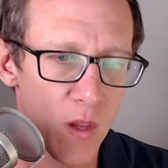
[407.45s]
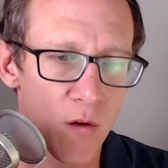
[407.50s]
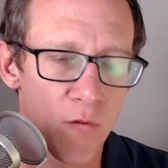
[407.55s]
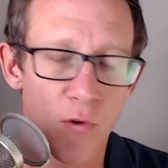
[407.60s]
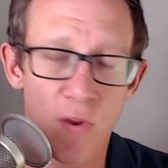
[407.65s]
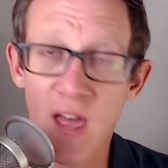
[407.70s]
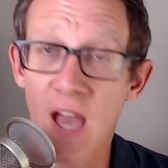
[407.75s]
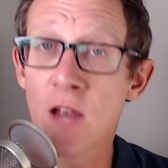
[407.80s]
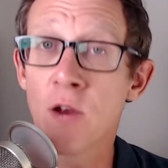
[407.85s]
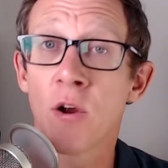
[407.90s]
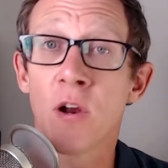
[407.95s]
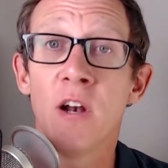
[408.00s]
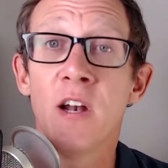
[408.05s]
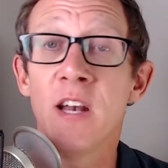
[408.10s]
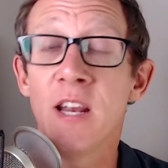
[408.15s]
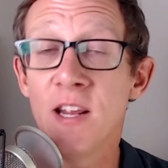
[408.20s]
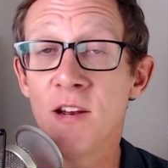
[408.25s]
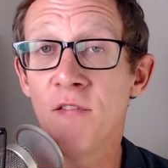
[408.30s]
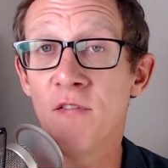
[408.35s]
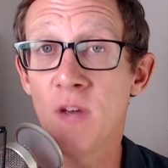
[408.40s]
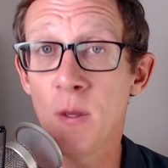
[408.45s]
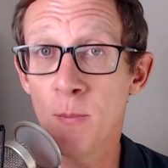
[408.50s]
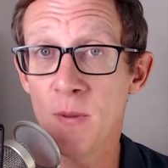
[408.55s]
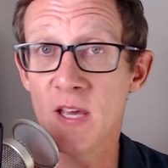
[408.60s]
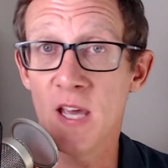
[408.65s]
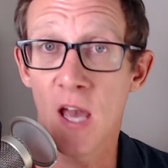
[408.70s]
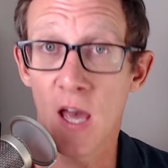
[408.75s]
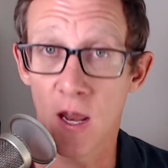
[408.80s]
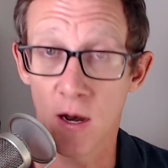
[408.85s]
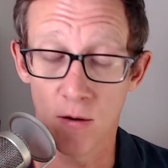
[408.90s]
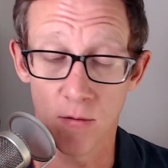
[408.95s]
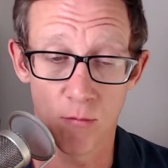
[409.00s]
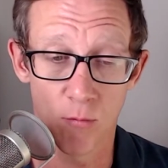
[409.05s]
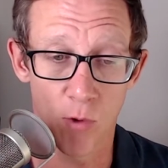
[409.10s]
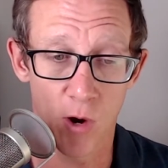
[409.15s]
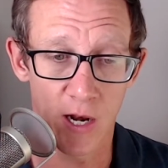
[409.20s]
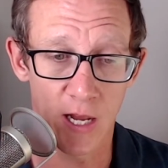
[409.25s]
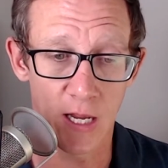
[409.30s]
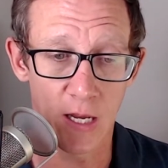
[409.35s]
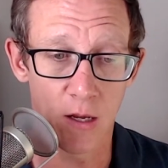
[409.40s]
For that, you're going to need a VPN
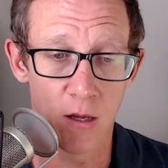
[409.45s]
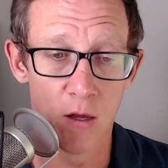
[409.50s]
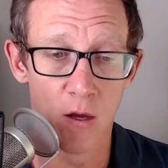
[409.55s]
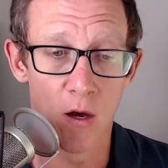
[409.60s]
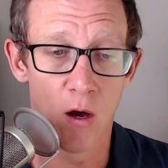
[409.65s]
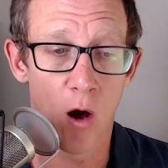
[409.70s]
running